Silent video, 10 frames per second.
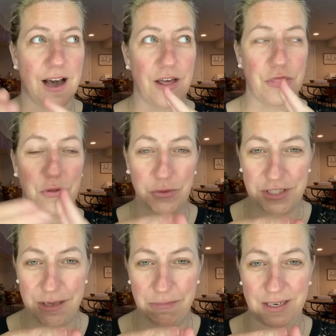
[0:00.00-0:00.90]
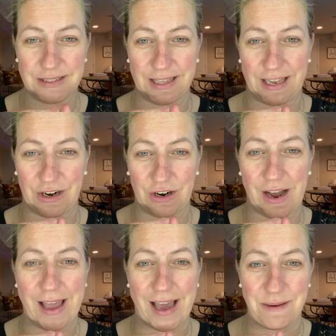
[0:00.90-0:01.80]
13 months later, I
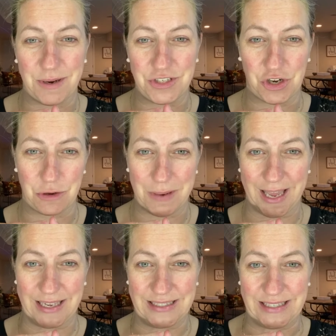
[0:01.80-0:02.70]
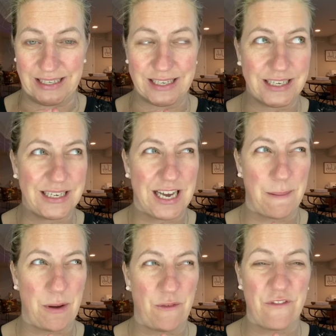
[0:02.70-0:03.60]
had my daughter, Mackenzie.
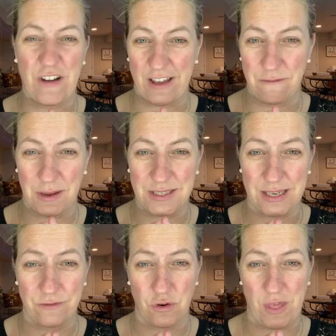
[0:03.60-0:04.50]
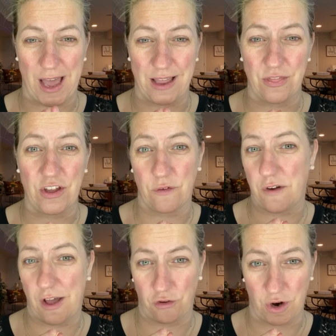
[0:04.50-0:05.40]
About 5 months after that, their
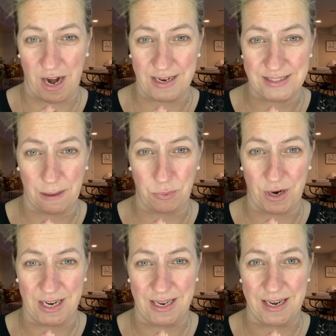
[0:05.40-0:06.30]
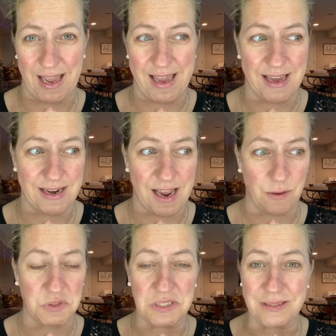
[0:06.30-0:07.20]
father and I separated, and I
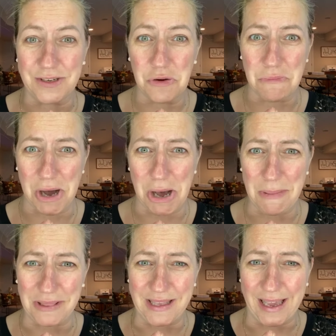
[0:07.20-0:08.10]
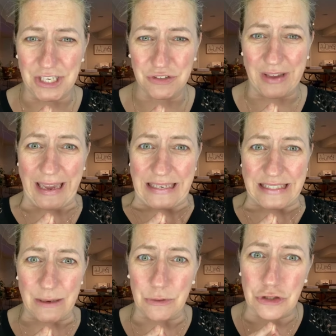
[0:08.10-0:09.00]
was a single mom at the age of
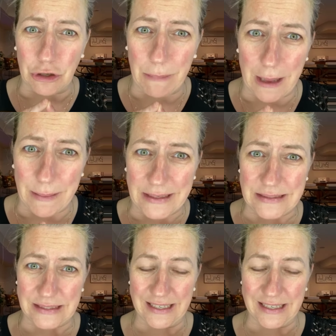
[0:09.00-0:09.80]
18 with two babies.